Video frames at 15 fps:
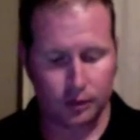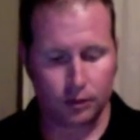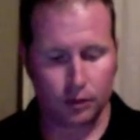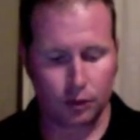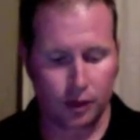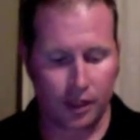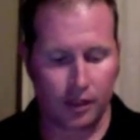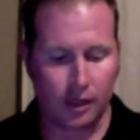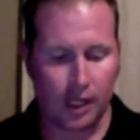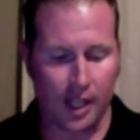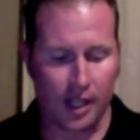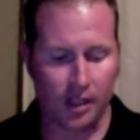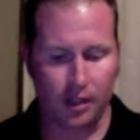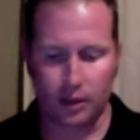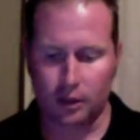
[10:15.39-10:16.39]
Greg
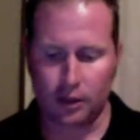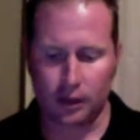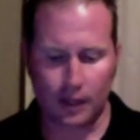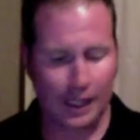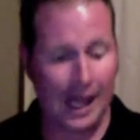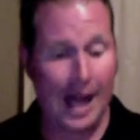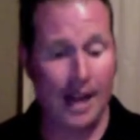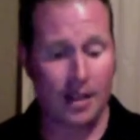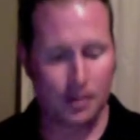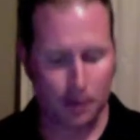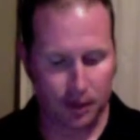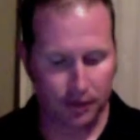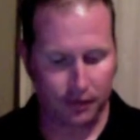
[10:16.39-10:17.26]
Glassman,